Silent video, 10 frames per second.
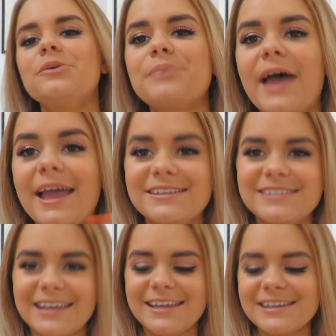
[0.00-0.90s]
Number
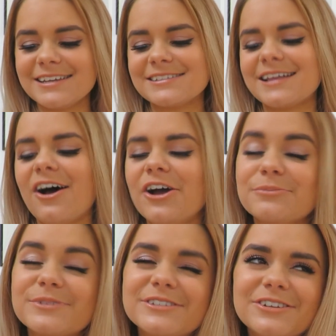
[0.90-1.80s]
18 is that
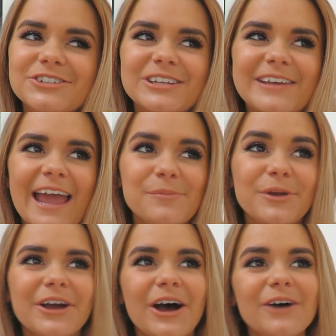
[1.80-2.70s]
I'm such a
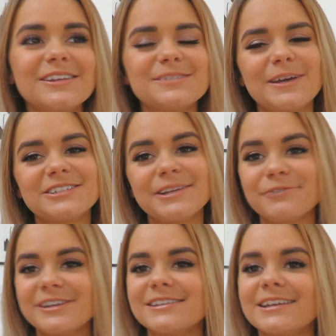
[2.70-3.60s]
gamer girl, especially
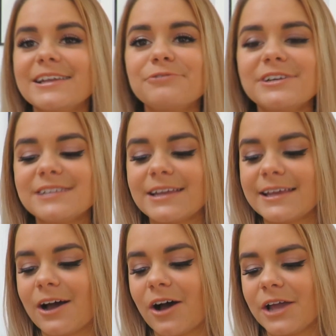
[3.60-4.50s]
recently.
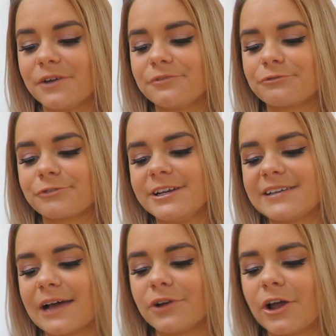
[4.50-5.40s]
Recently, I have
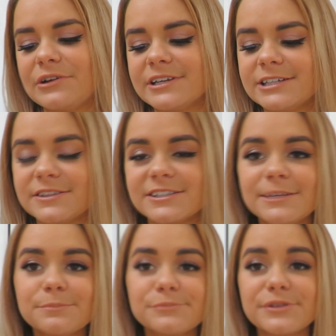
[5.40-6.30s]
re-downloaded The
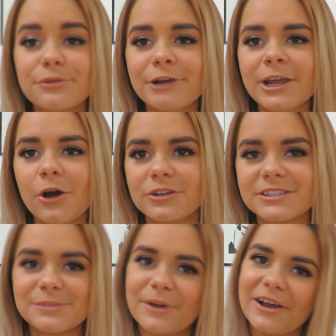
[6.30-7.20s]
Sims 3
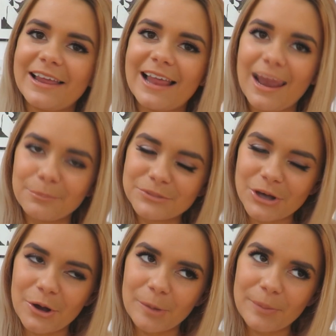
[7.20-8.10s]
onto my
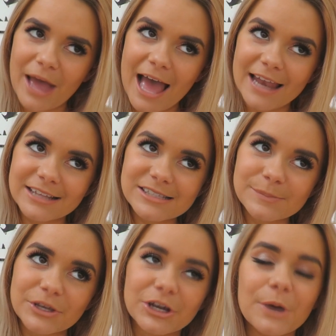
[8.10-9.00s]
laptop and
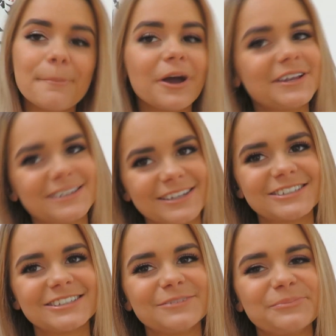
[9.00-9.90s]
it's become my
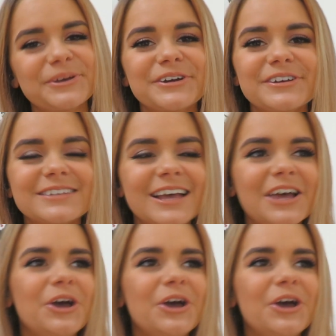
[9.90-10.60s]
addiction because